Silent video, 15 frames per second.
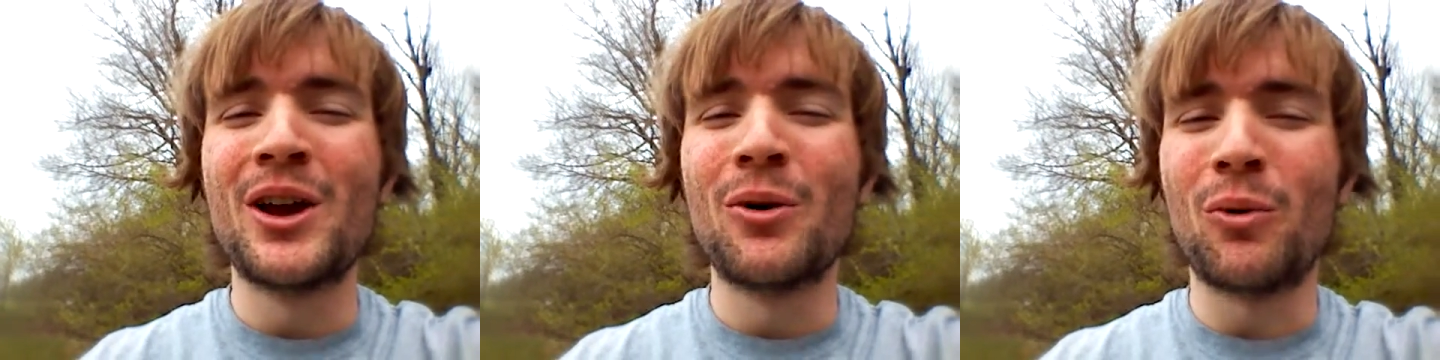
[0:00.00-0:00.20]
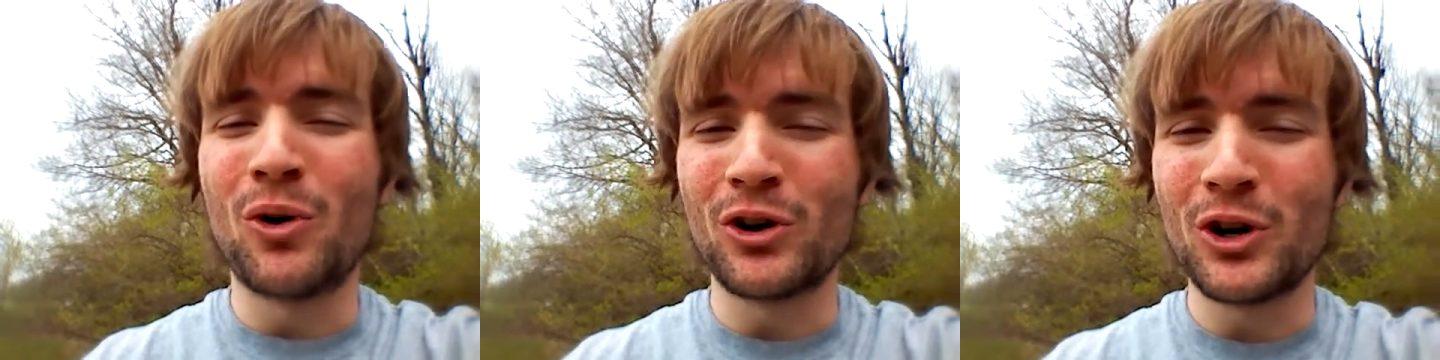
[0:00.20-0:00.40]

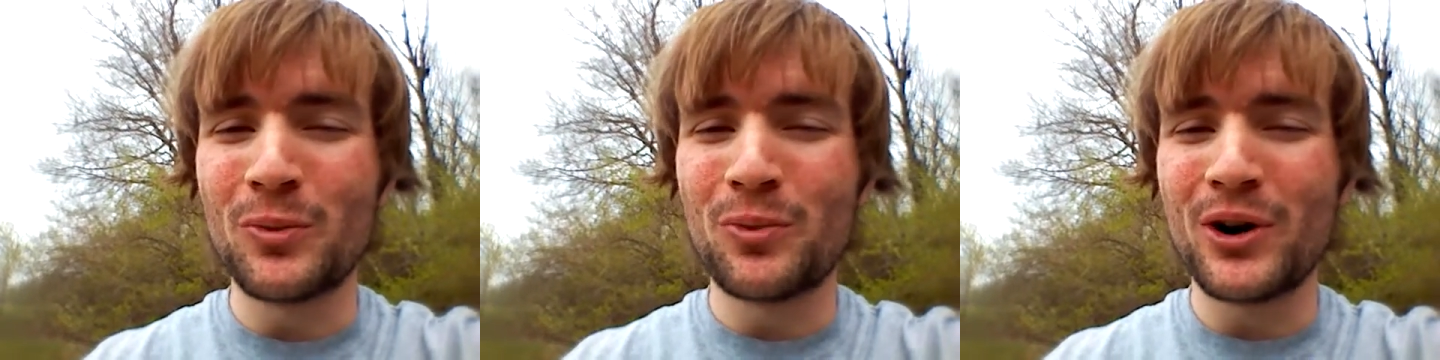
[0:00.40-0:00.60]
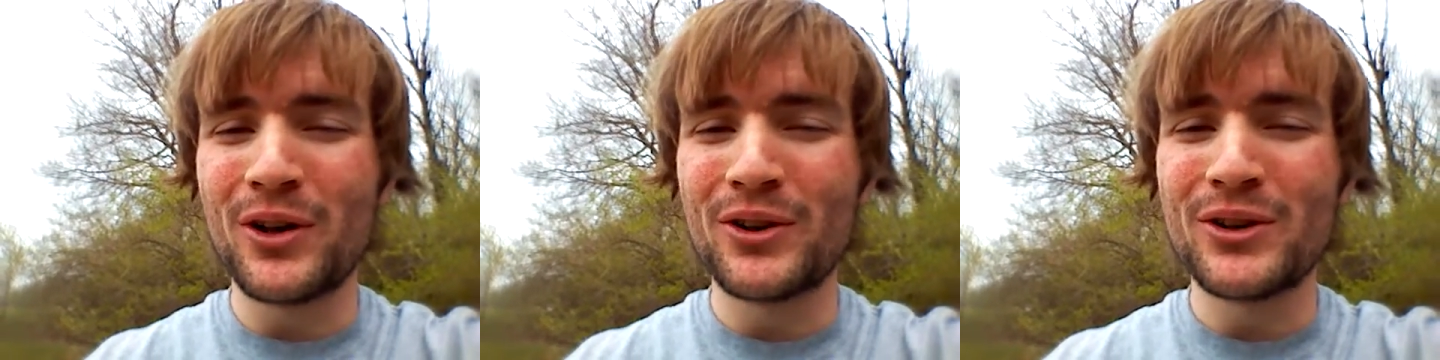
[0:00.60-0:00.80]
Warner
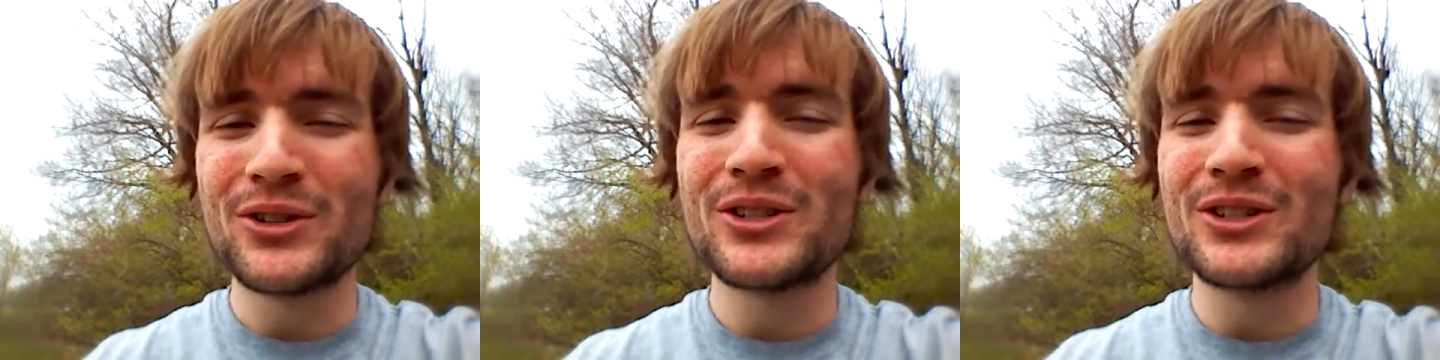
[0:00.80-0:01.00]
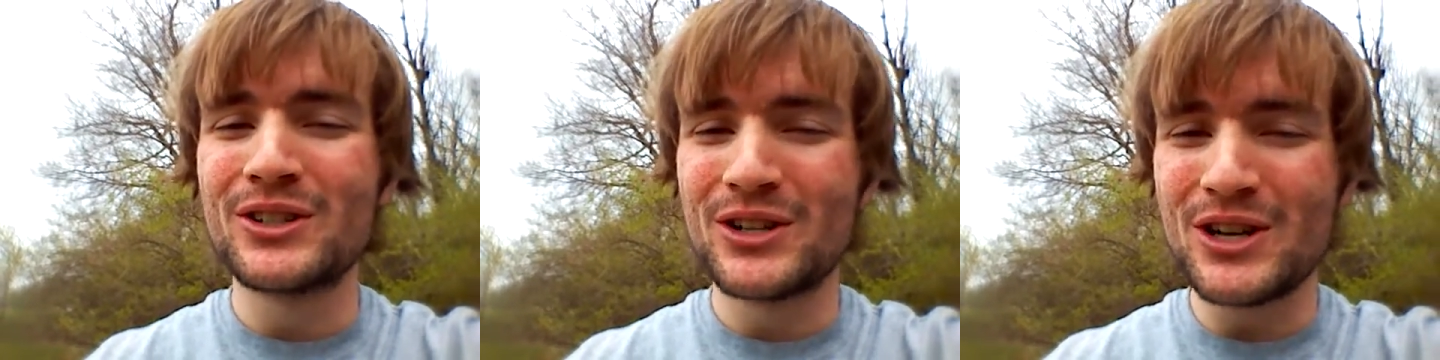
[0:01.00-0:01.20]
Brothers
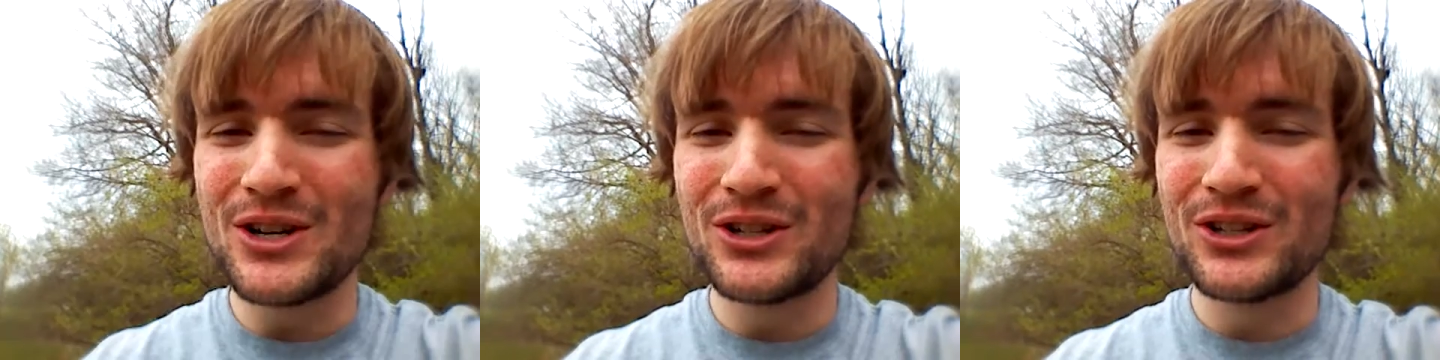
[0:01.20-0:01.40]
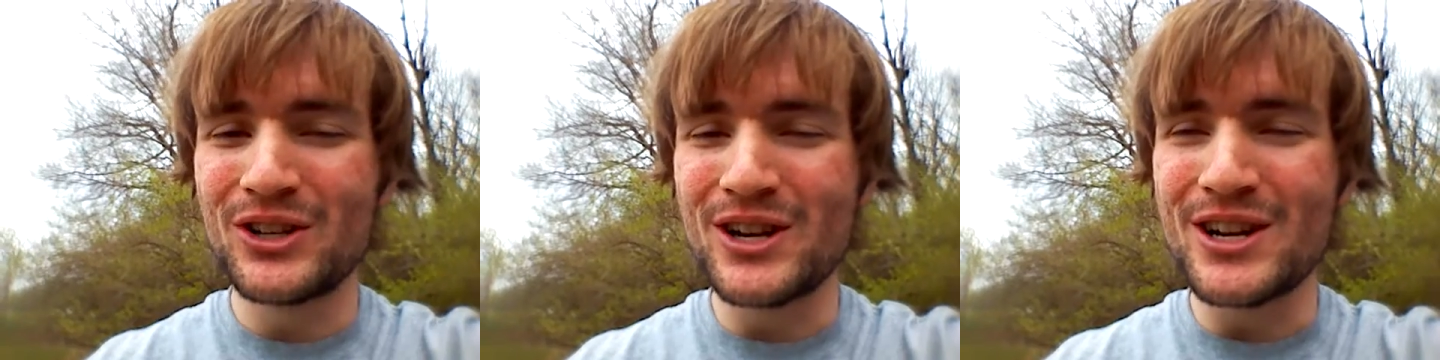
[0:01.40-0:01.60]
and
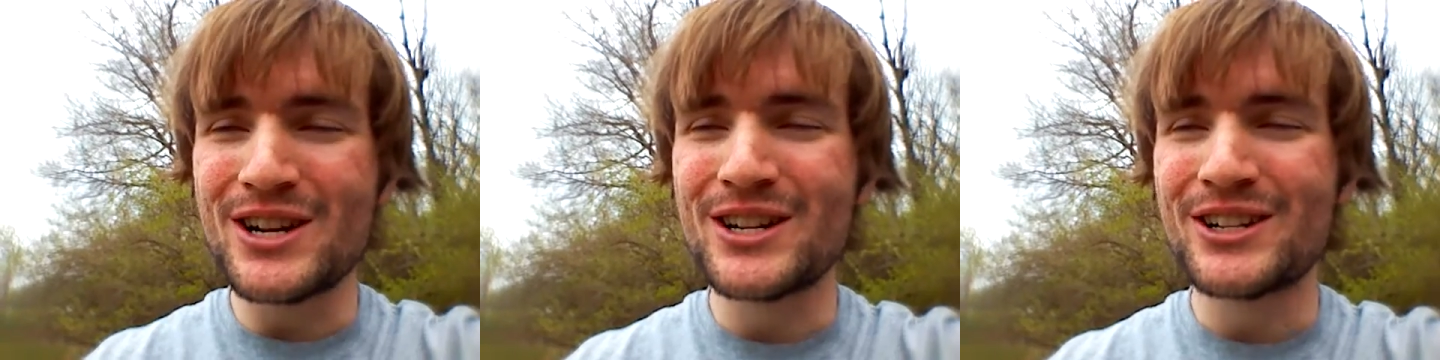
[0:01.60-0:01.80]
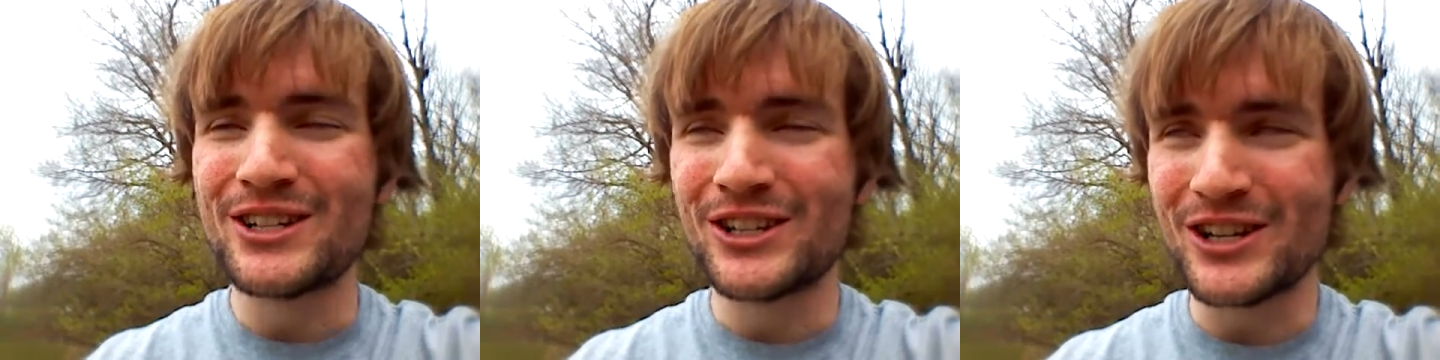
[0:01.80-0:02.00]
DC
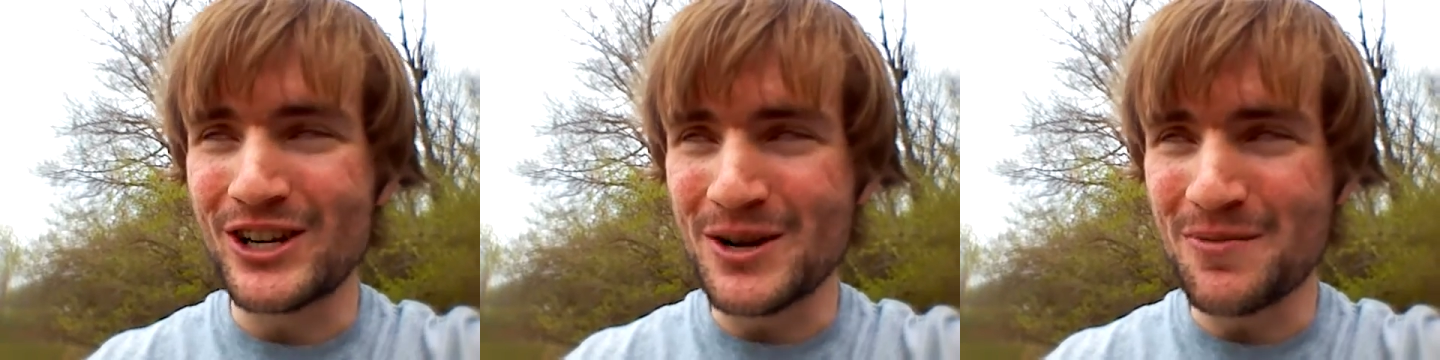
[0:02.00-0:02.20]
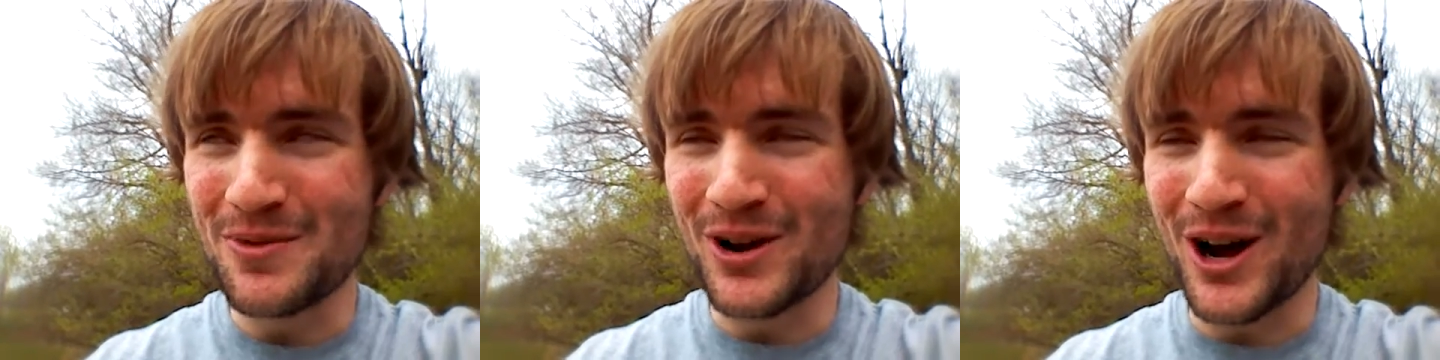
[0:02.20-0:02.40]

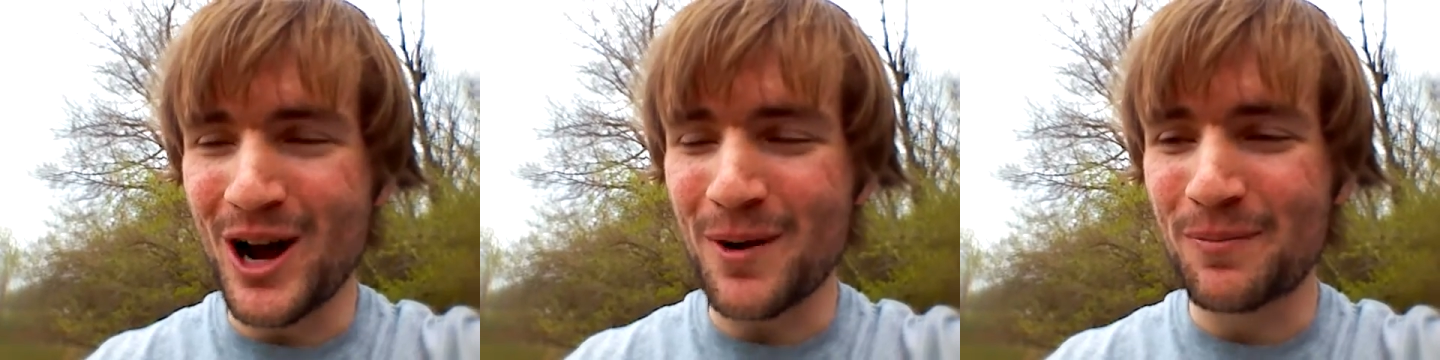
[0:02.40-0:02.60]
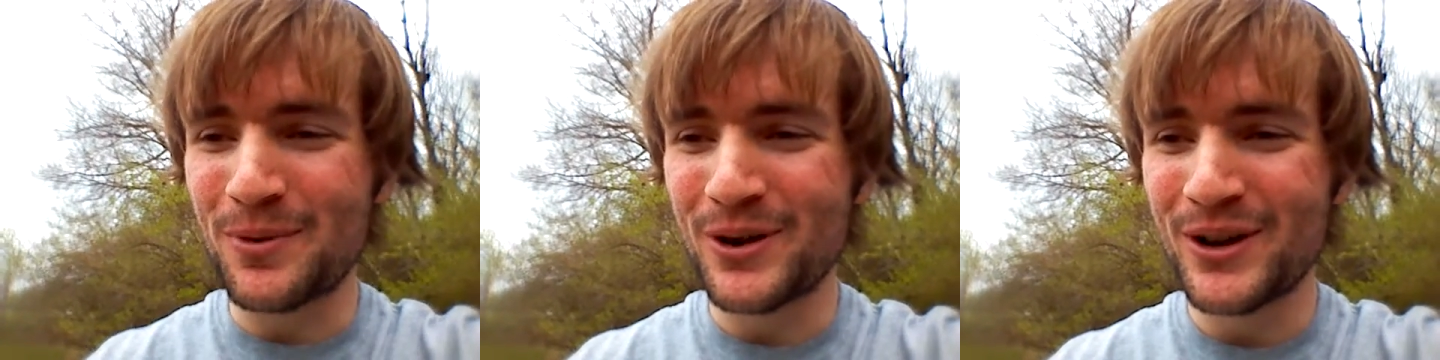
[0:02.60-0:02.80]
teamed up